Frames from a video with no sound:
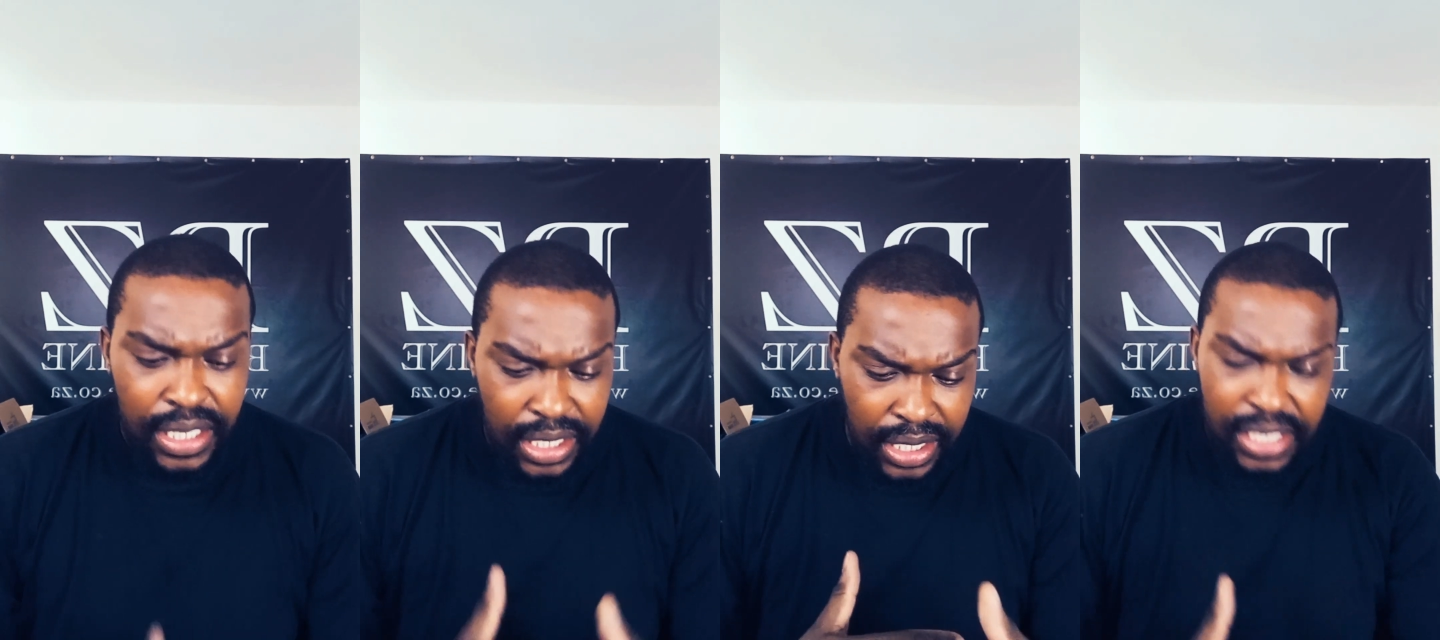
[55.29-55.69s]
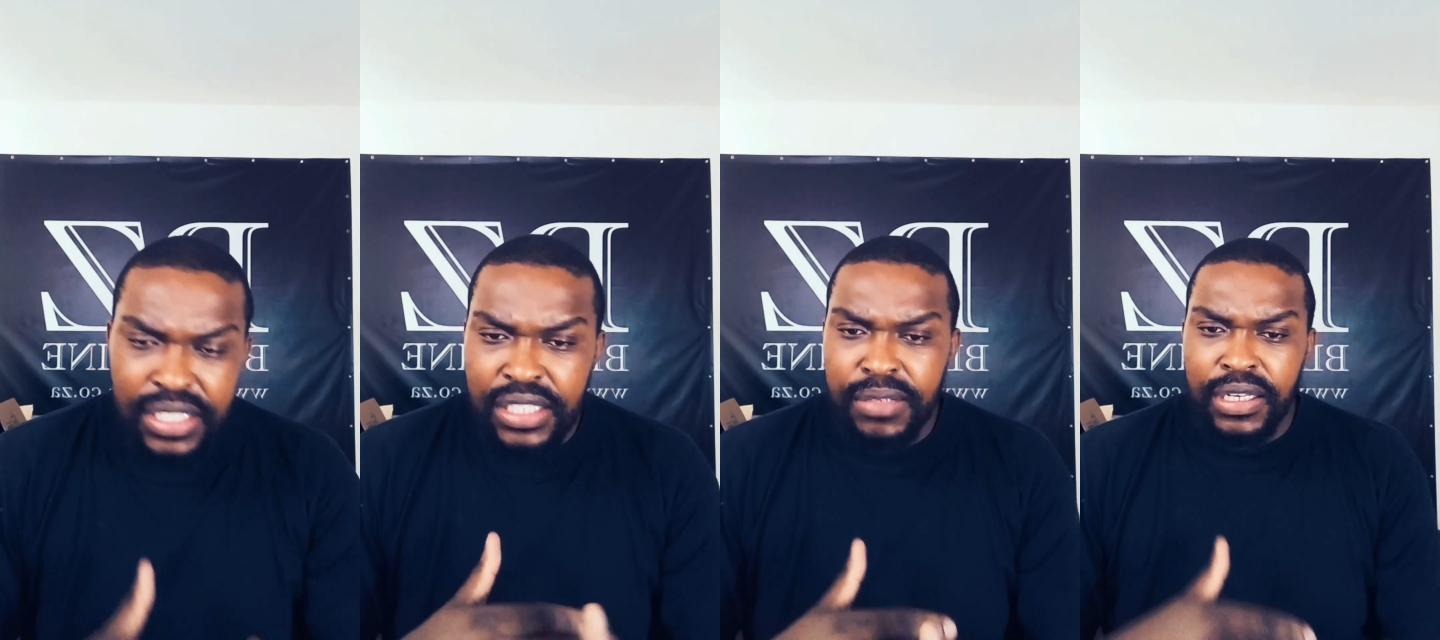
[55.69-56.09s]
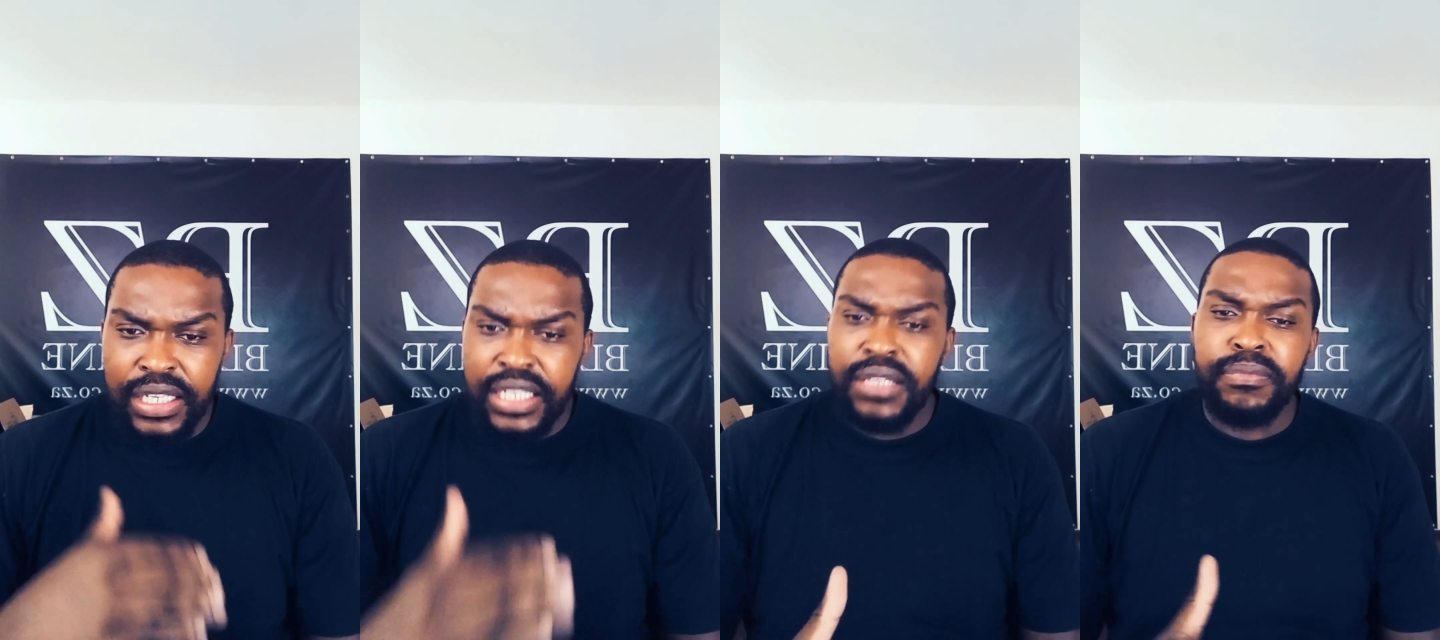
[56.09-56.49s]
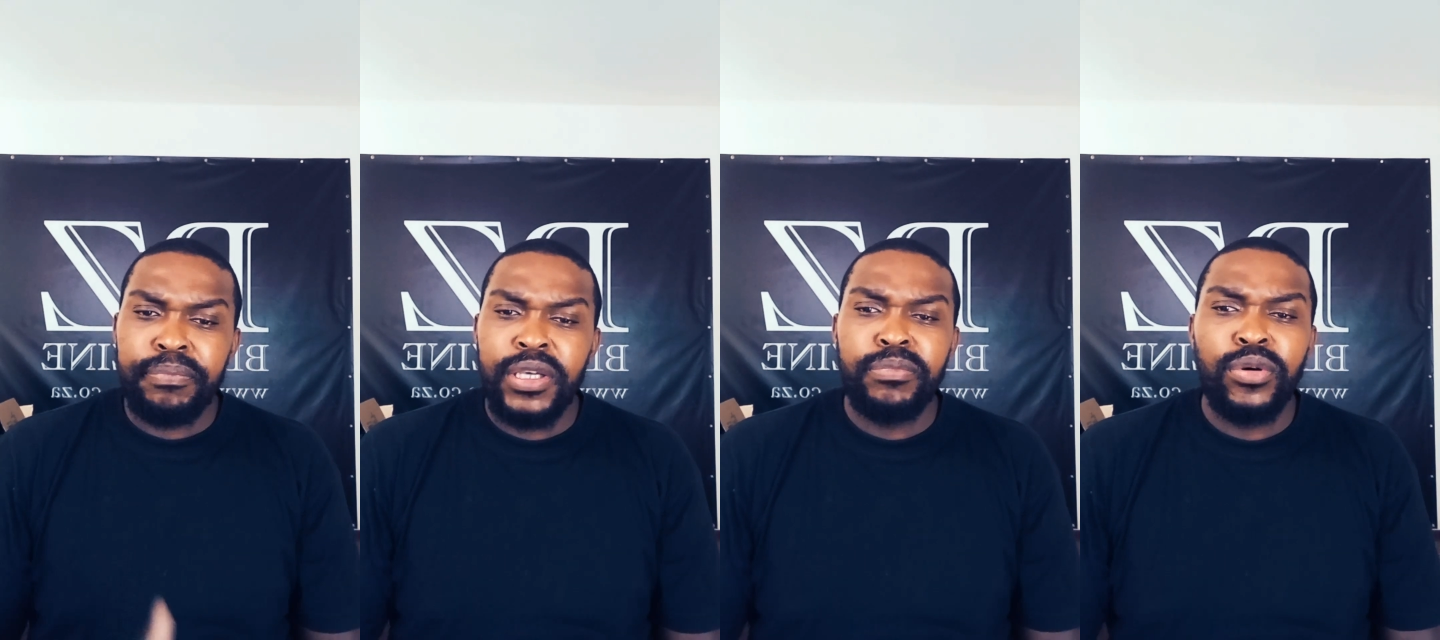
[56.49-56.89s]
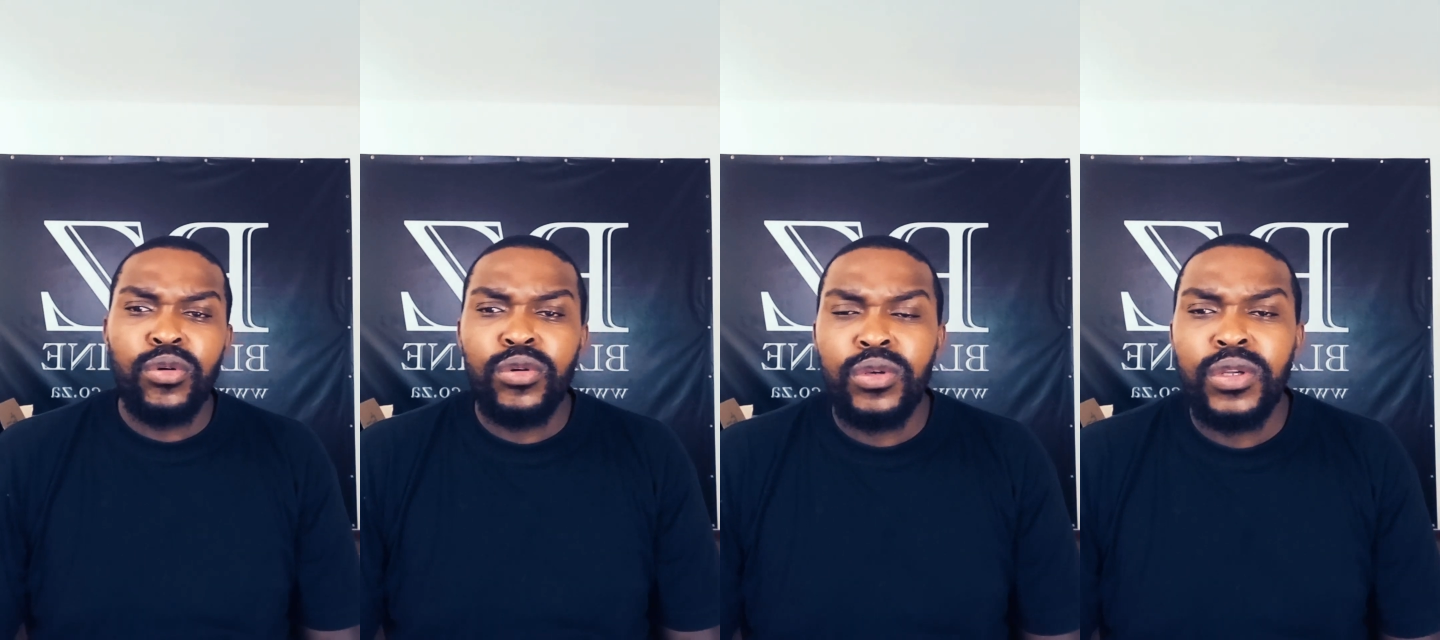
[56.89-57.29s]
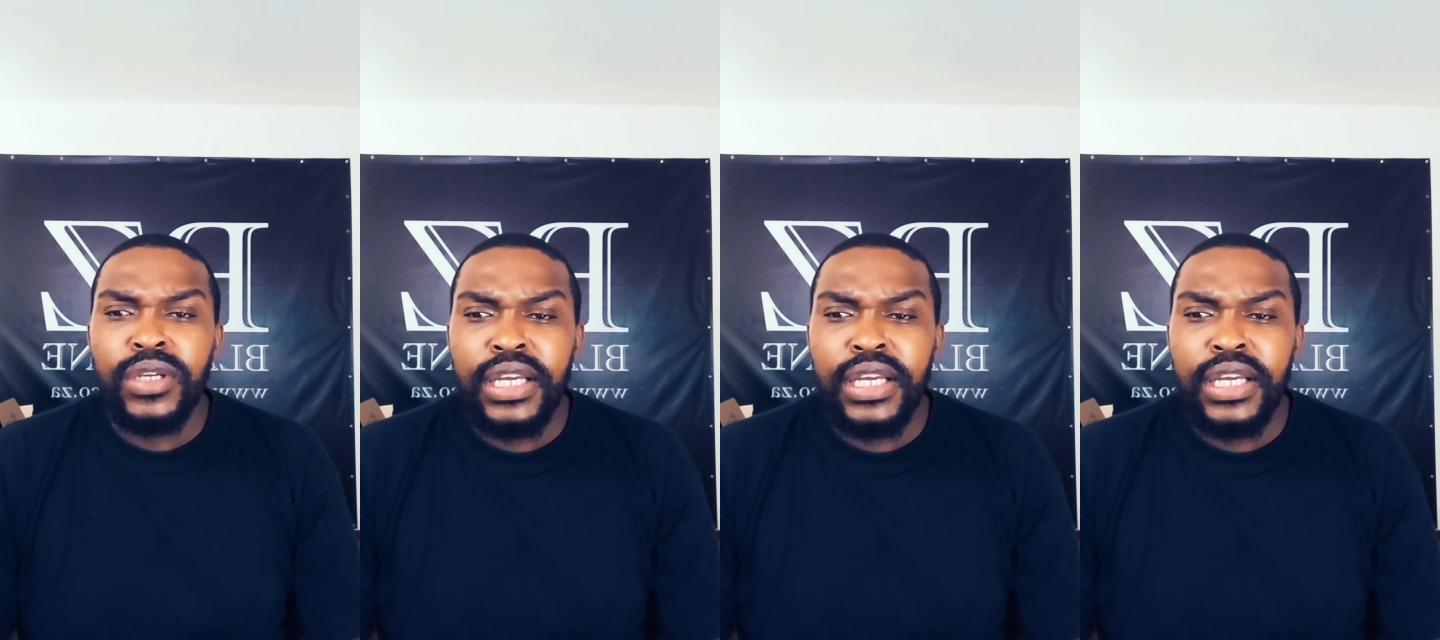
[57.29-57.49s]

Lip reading: raising, leading people,